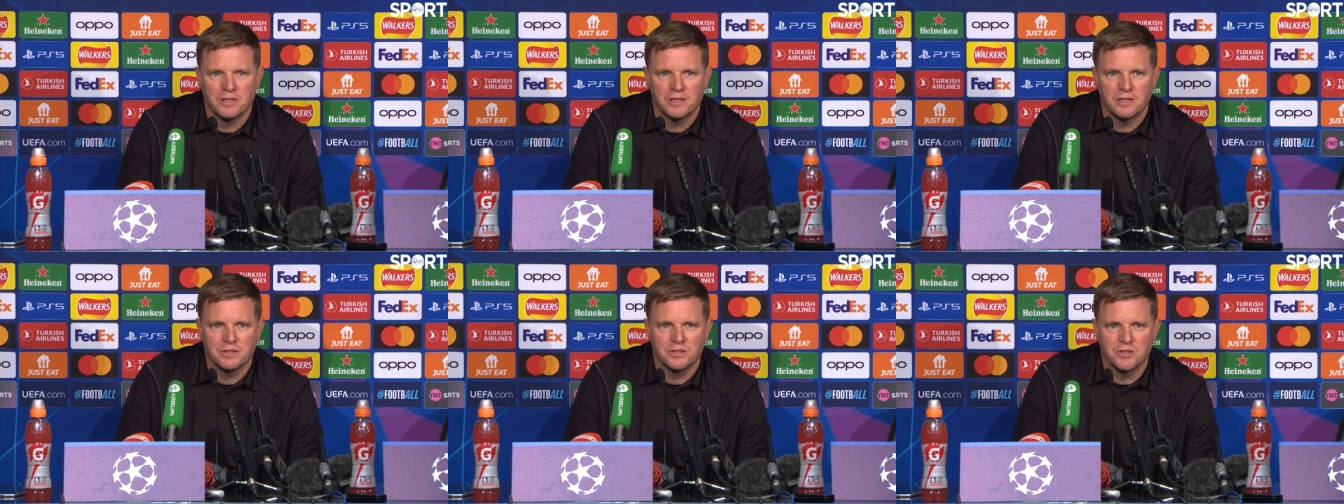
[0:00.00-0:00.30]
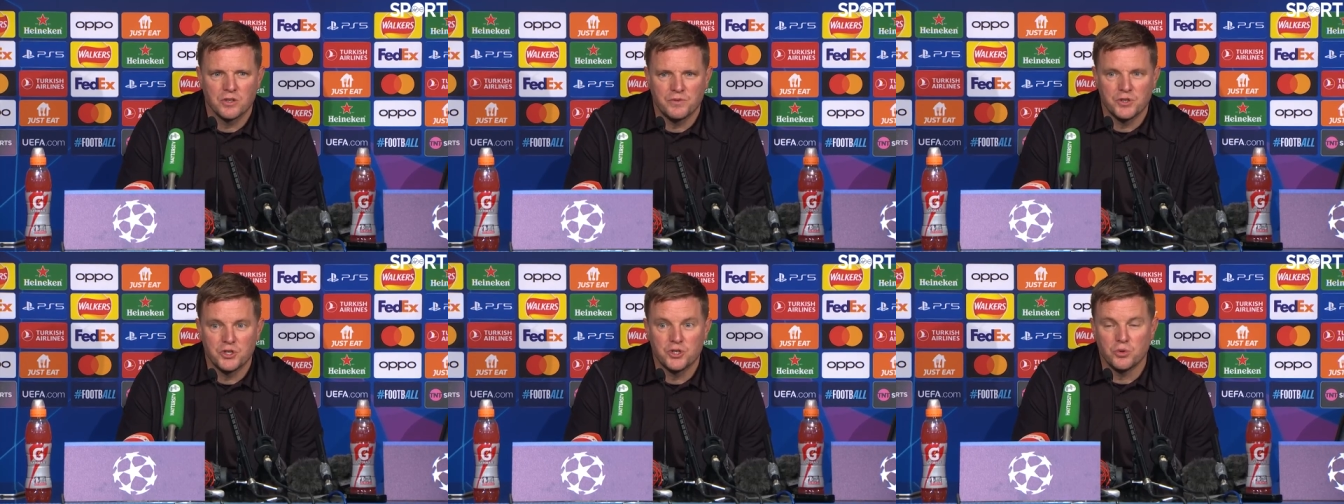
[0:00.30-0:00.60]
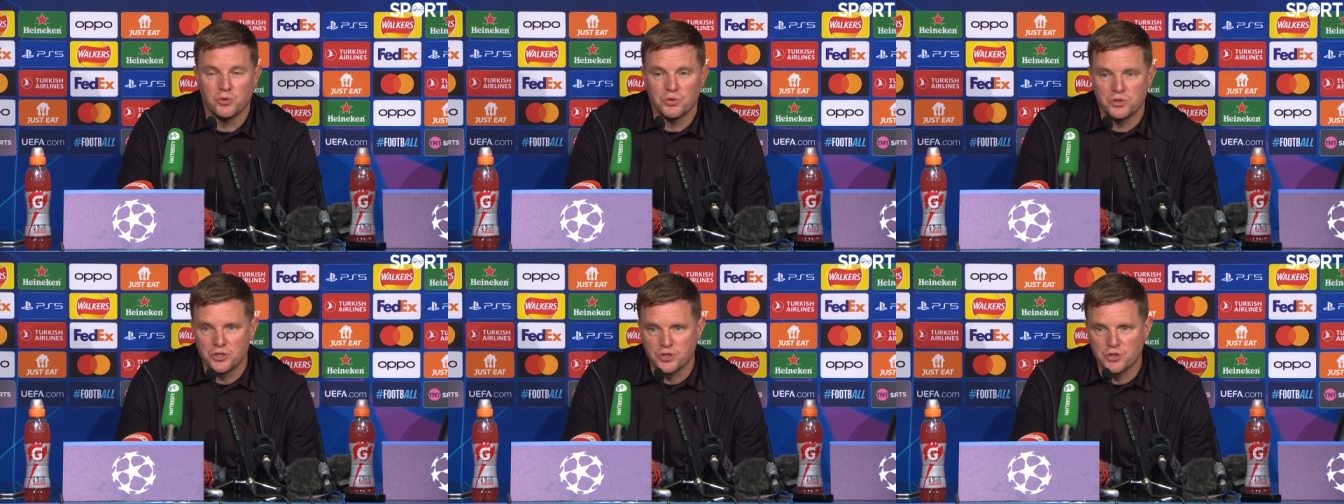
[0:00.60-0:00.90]
So for
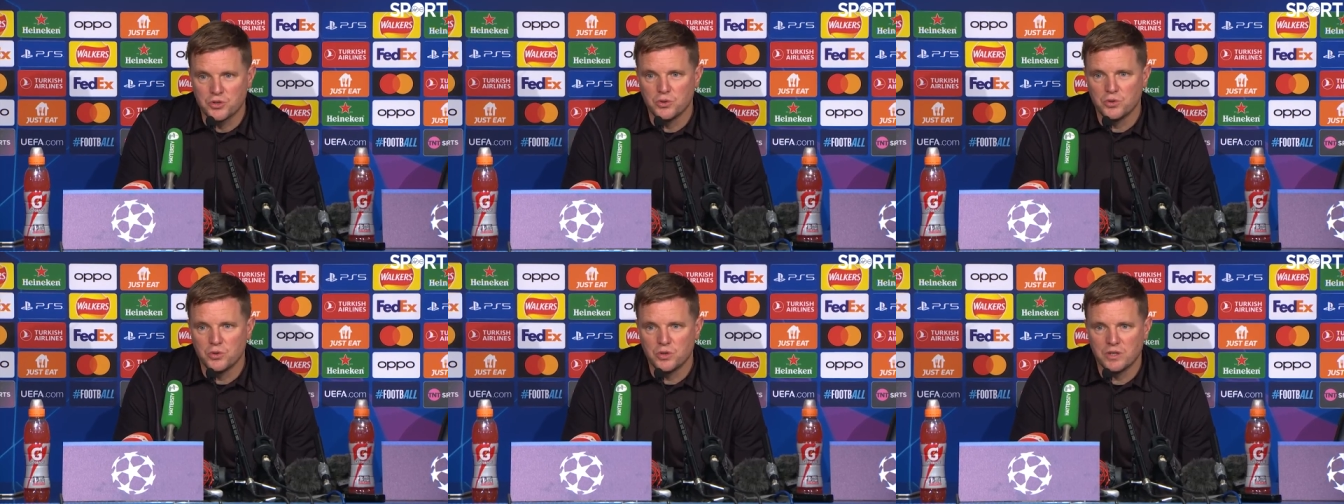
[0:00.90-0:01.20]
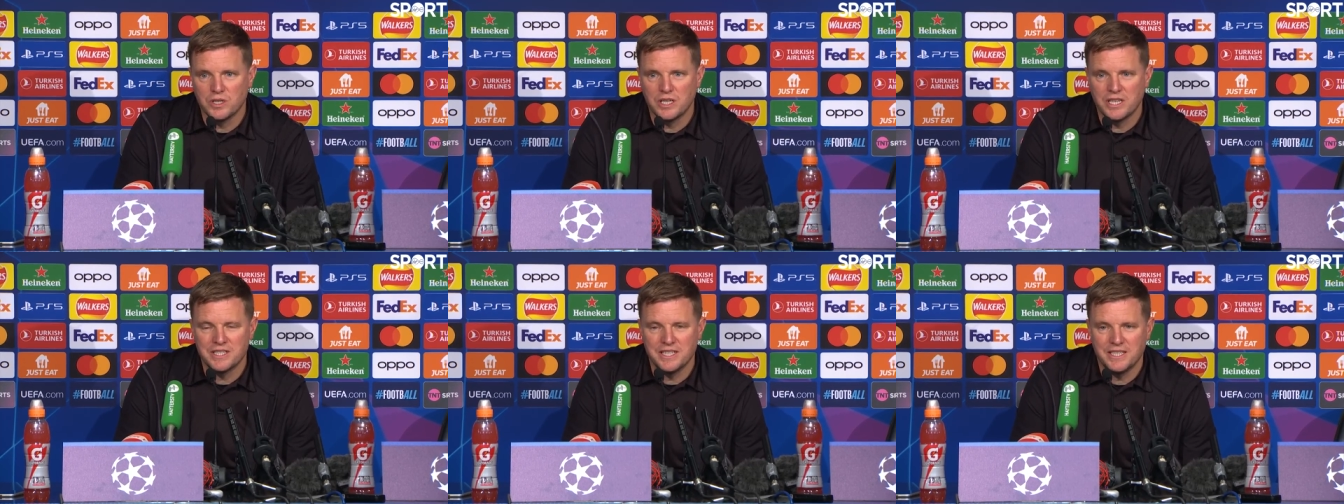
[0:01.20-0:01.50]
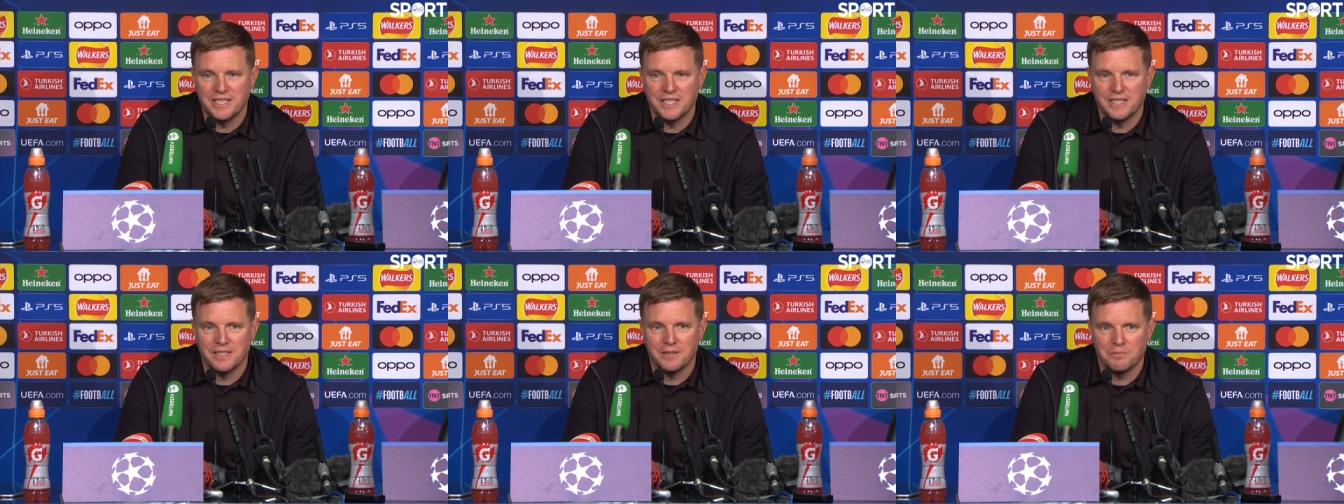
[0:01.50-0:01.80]
Sean to score as he
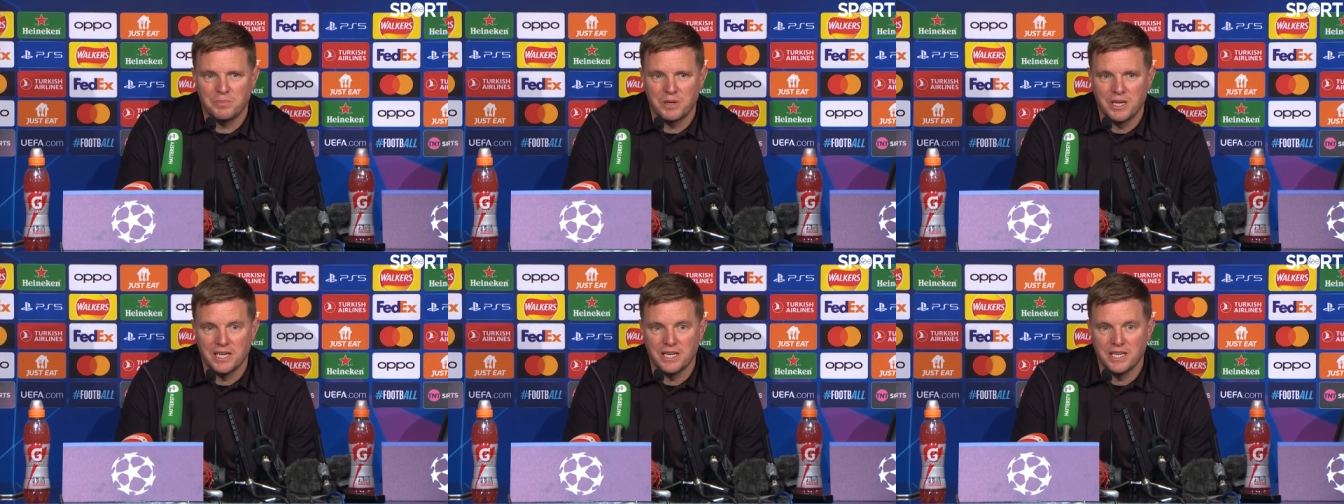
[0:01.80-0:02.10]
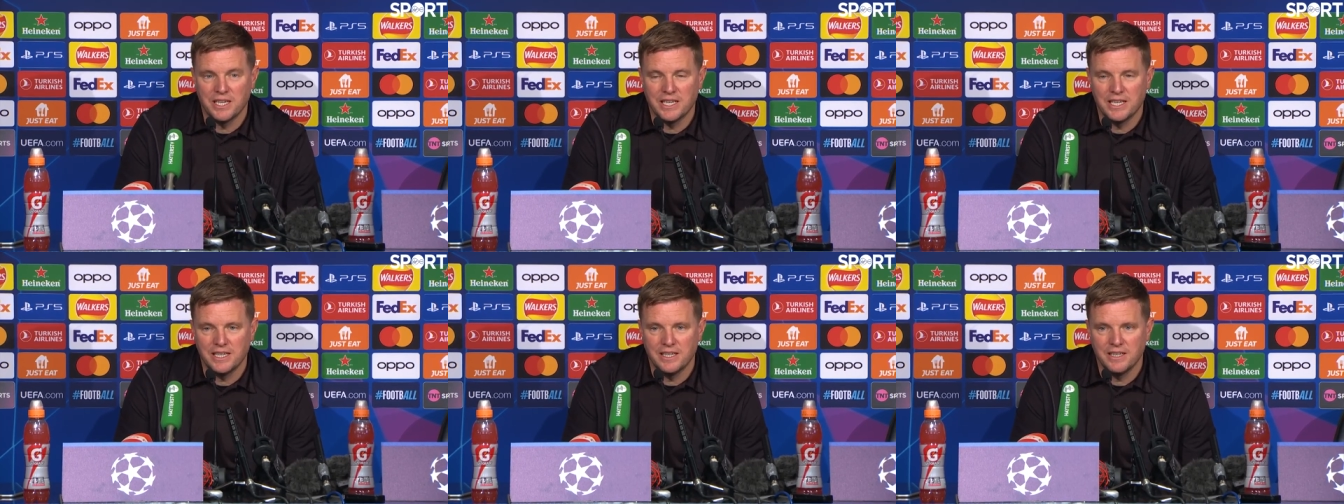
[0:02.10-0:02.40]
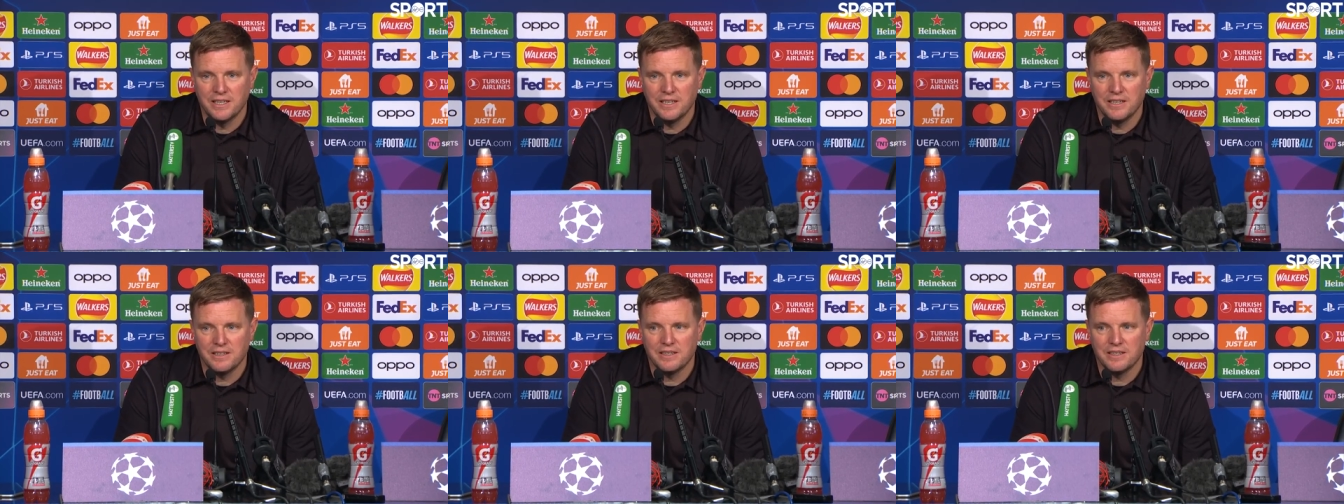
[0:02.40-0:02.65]
did and play like he did,